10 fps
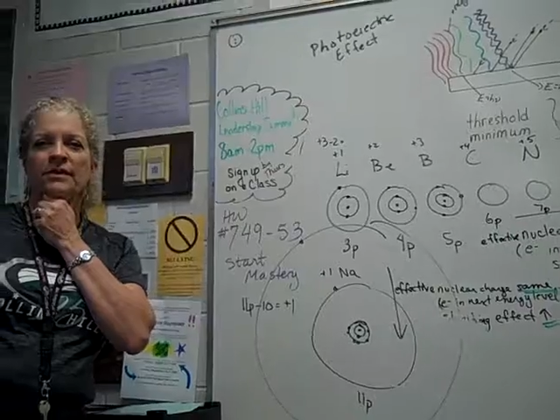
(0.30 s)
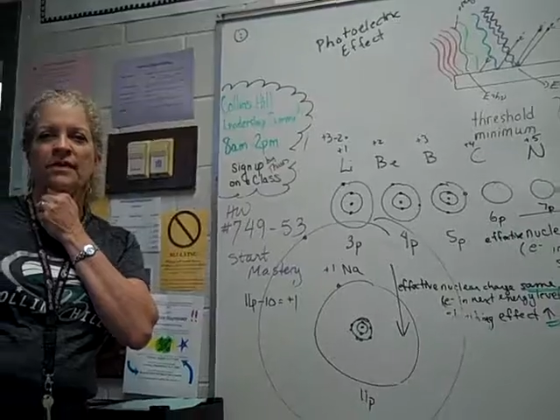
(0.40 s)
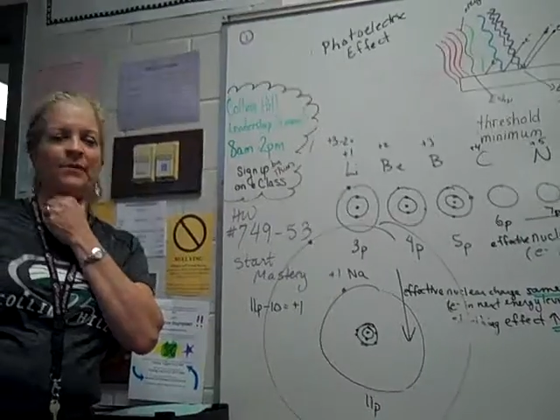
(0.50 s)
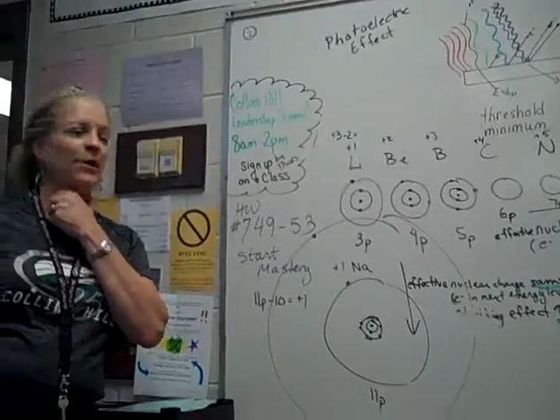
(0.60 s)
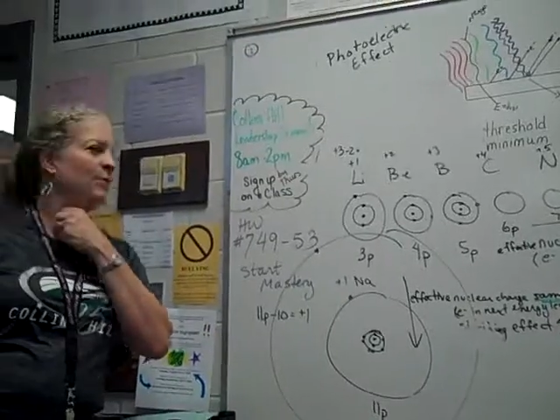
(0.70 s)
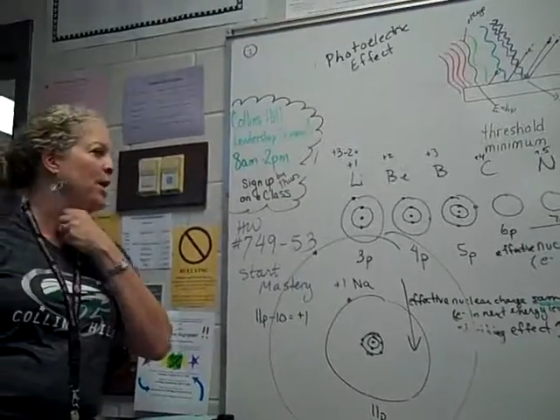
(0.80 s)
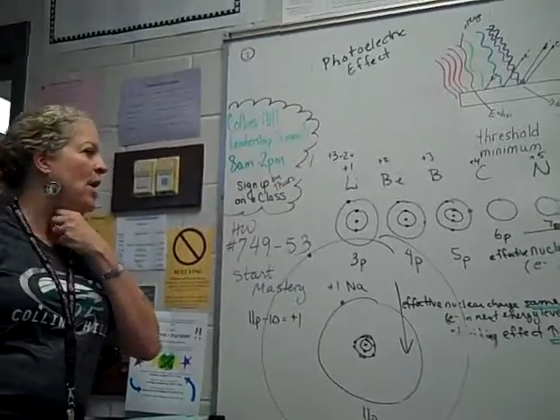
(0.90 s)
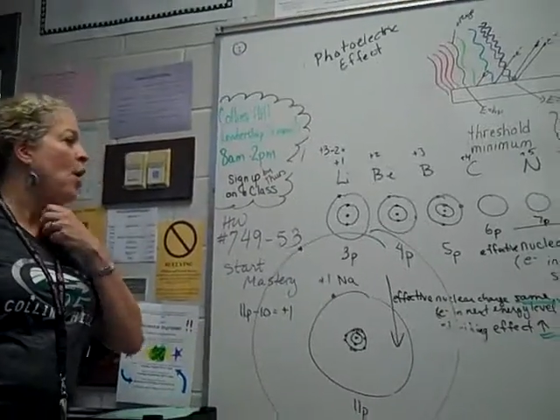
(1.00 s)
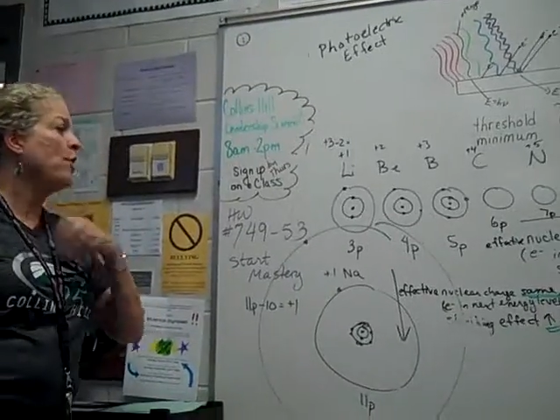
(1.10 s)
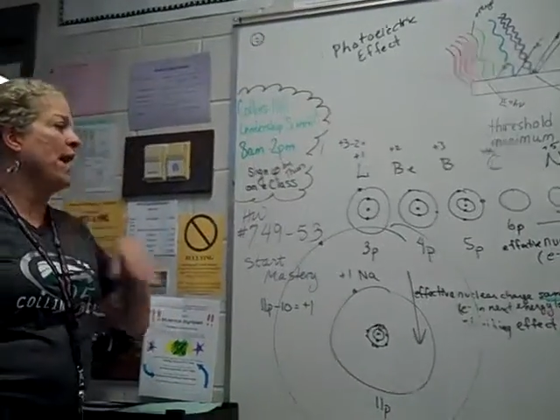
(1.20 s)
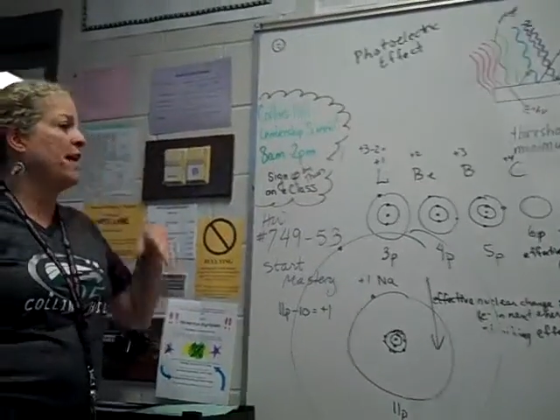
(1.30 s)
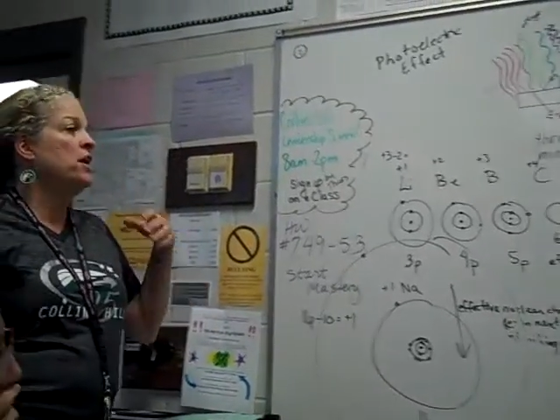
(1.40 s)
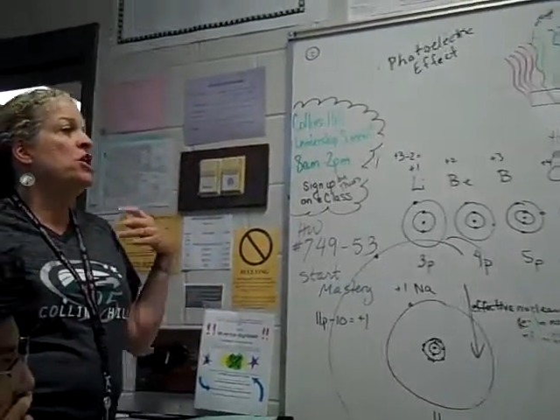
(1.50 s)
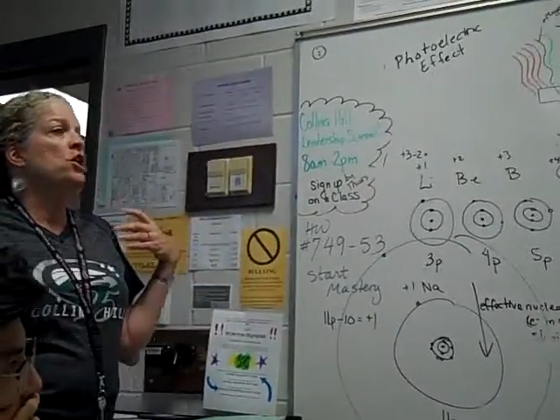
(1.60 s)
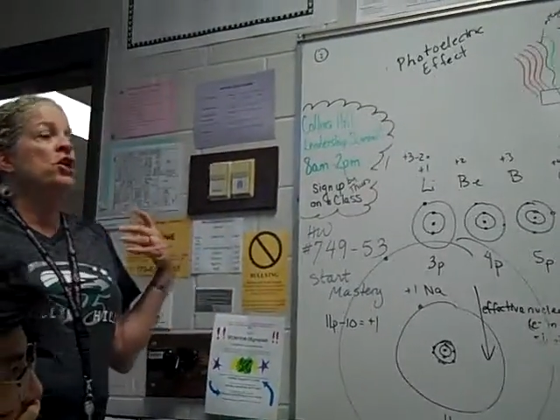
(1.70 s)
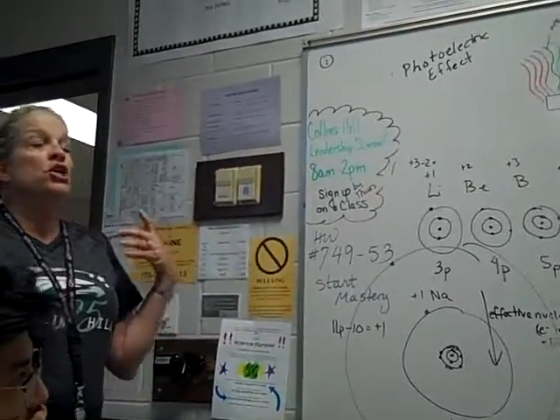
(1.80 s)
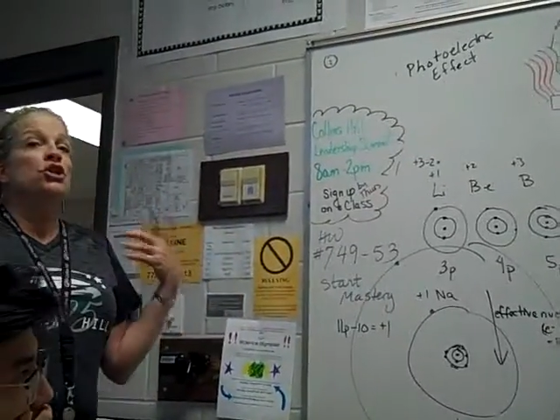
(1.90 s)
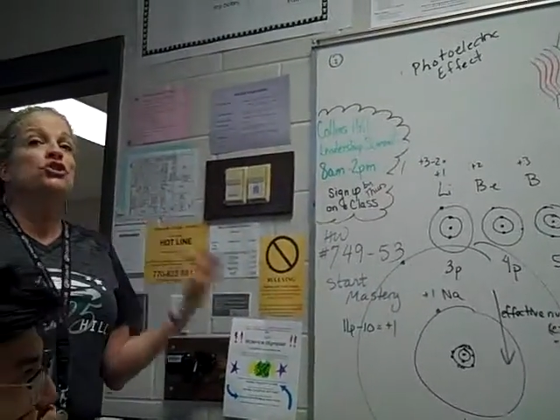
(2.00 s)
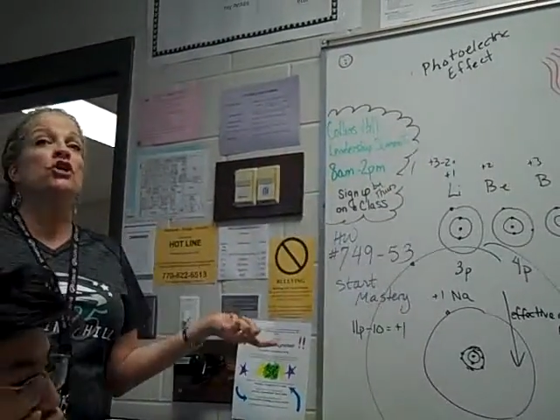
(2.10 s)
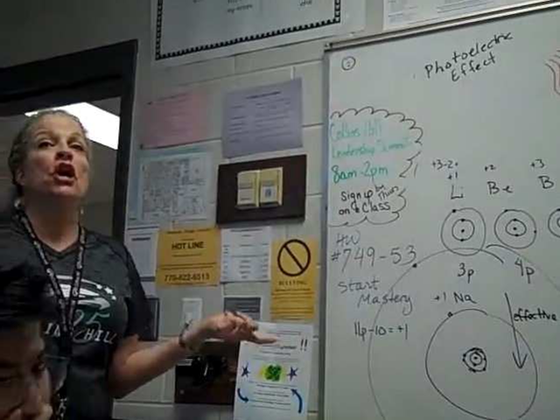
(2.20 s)
There we go. Okay,
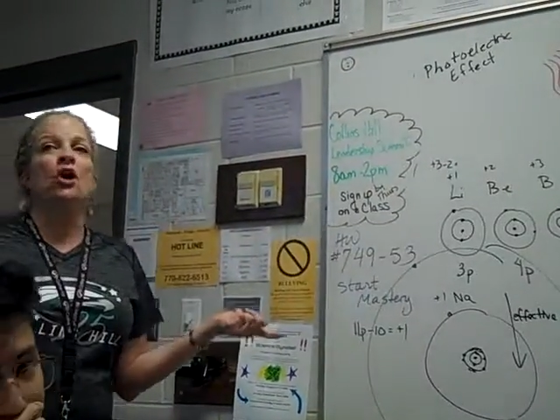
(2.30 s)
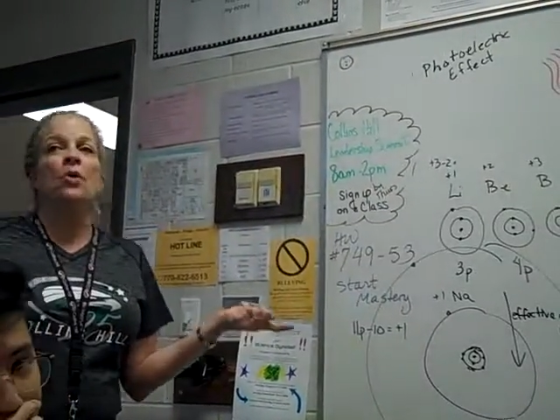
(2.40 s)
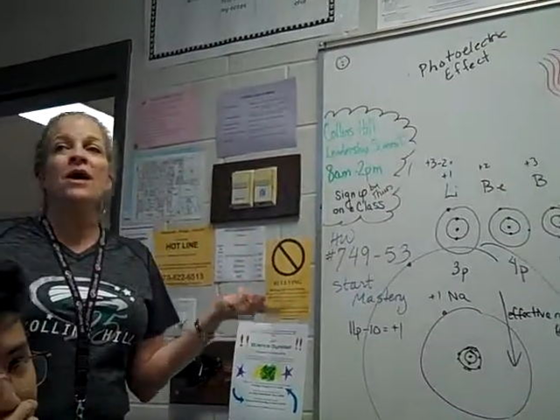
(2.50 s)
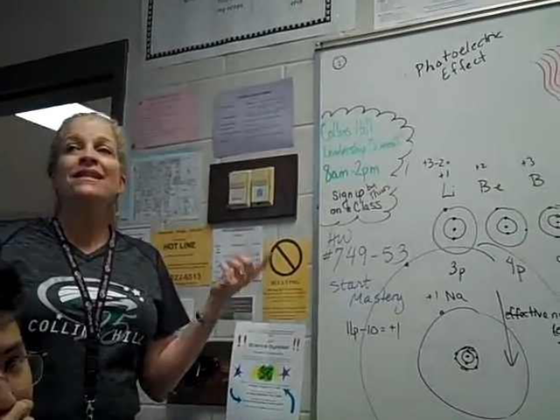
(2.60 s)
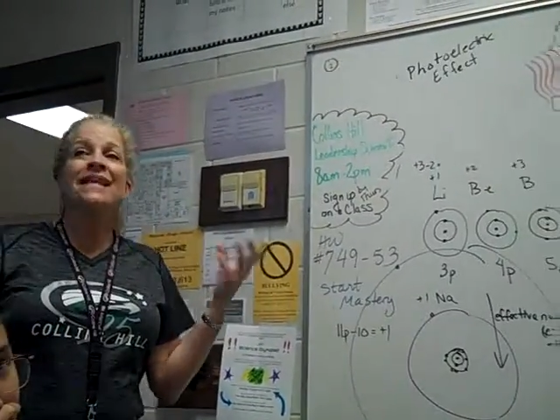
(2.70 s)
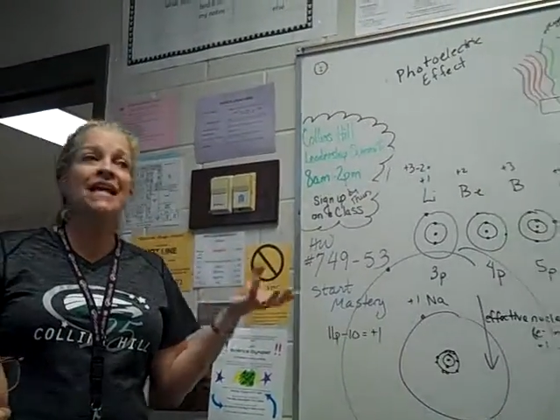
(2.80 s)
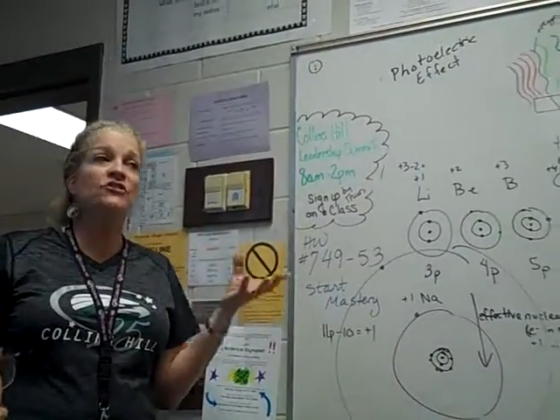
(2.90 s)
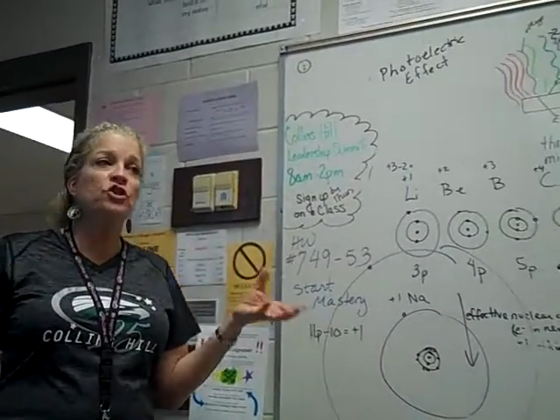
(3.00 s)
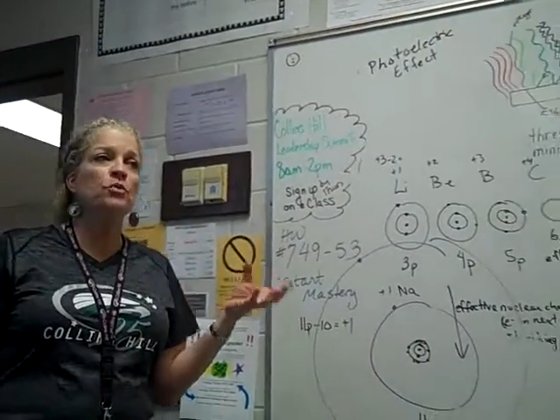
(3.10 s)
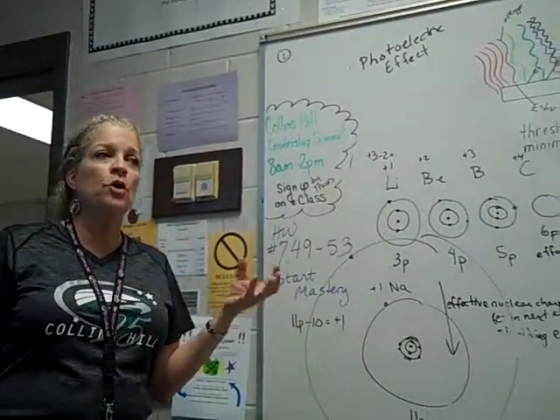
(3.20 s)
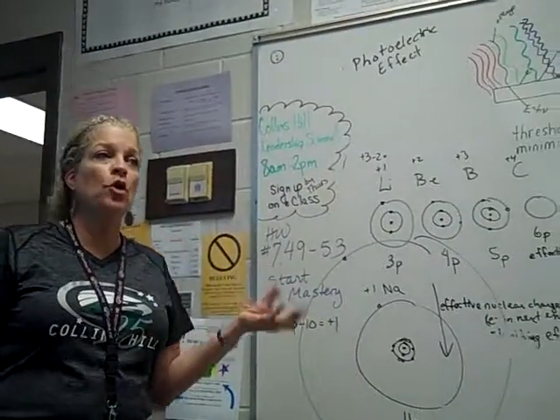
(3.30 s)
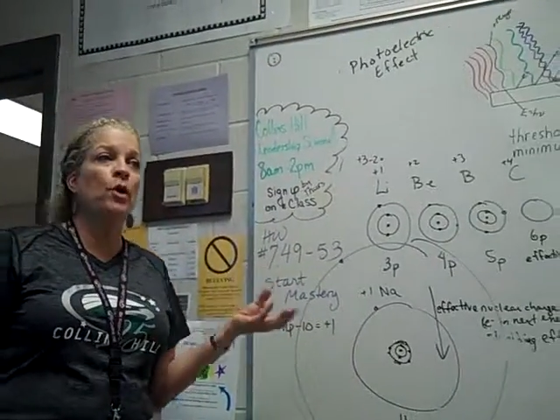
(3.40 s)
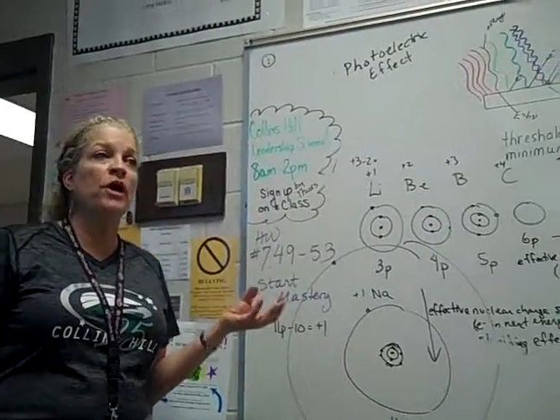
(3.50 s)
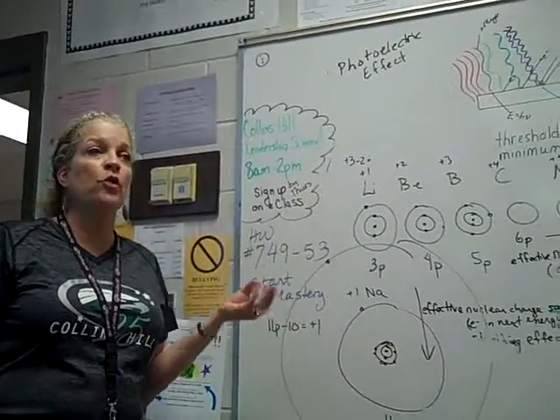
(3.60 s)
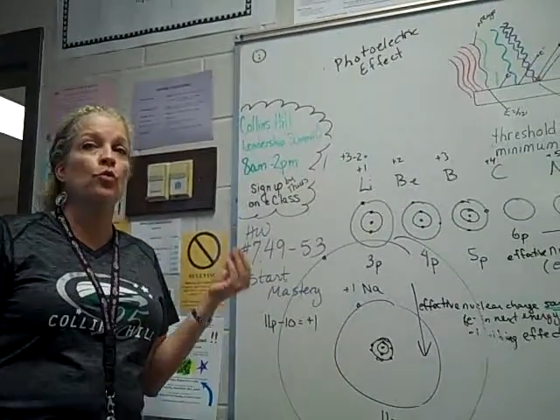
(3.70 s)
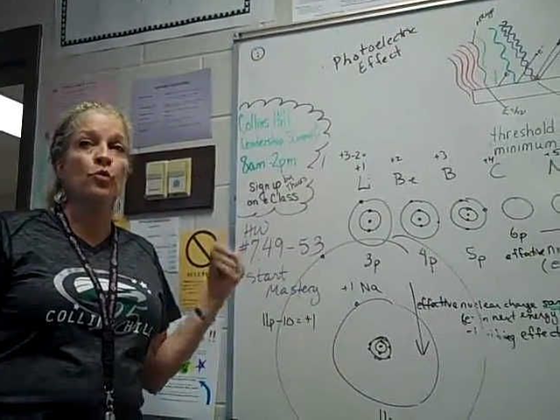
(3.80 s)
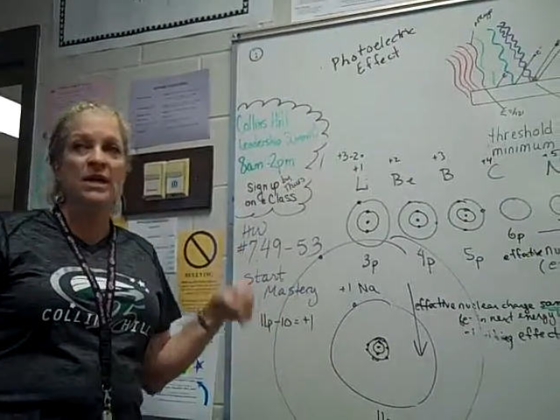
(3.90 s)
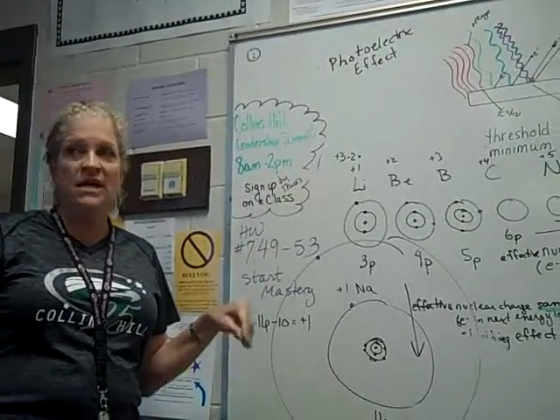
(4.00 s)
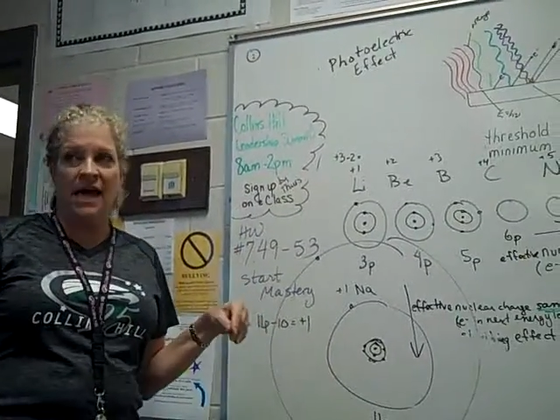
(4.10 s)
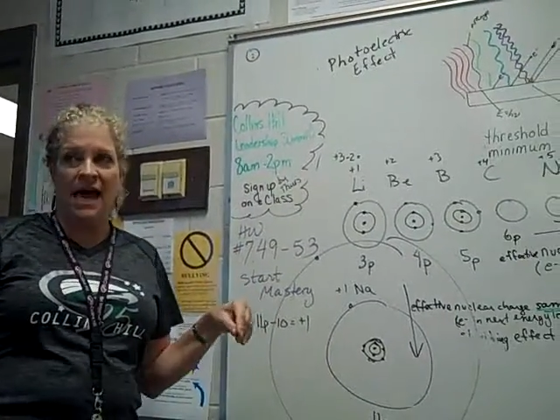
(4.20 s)
so let's do a quick
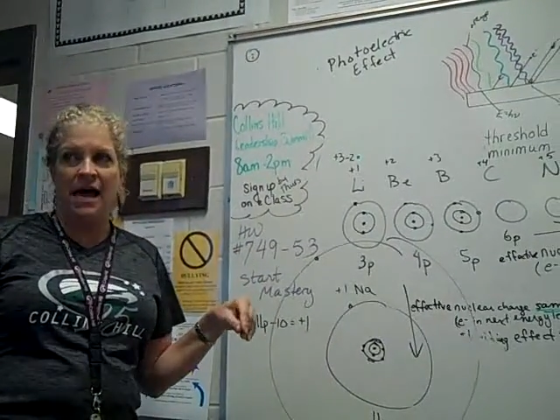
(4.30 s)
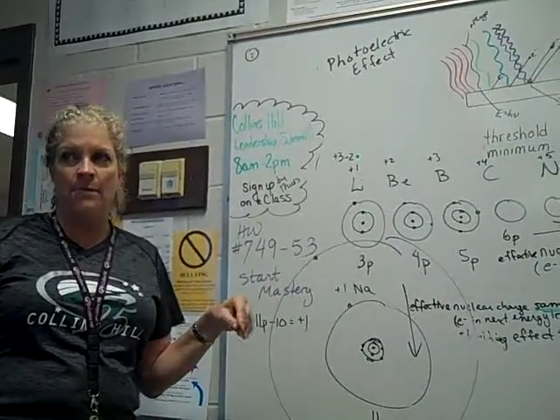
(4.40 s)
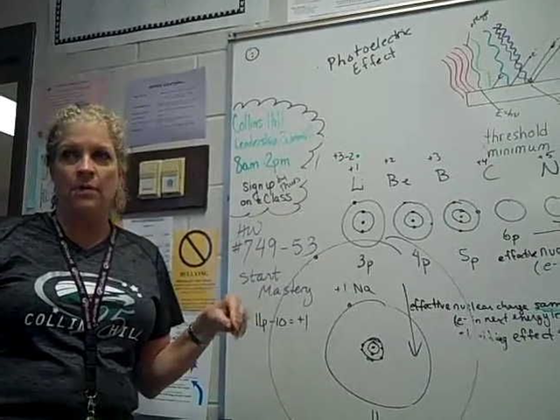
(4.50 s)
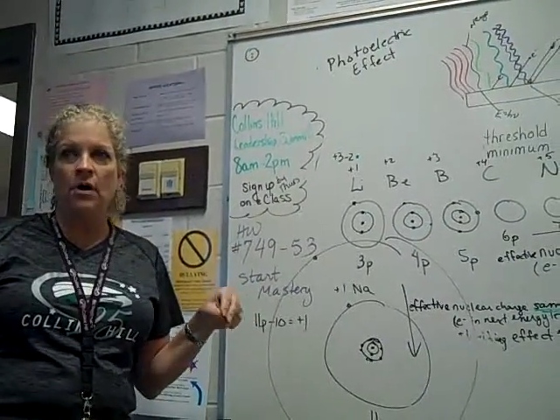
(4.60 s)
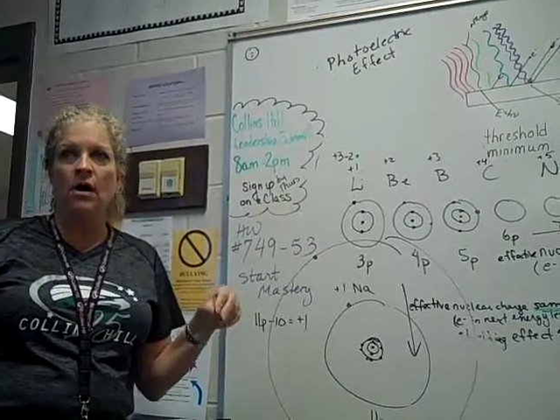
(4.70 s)
recap